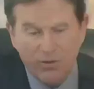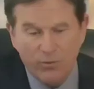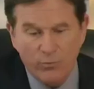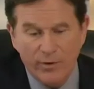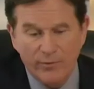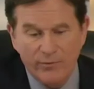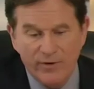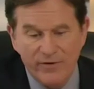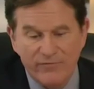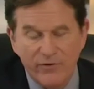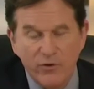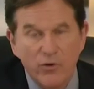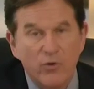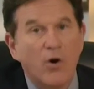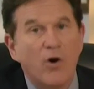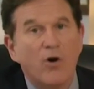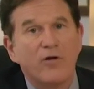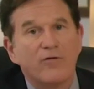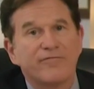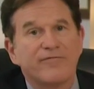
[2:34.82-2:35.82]
We review
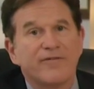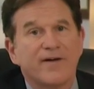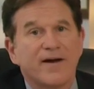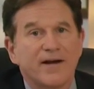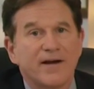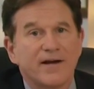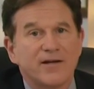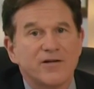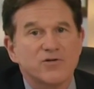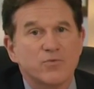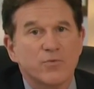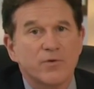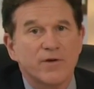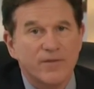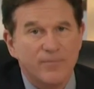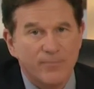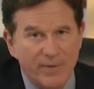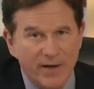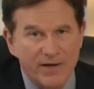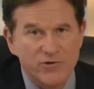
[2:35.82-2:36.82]
all findings
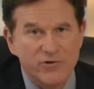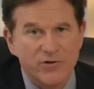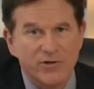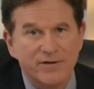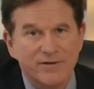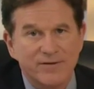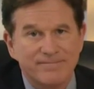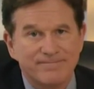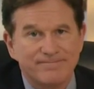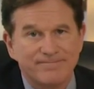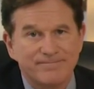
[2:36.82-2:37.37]
with the patient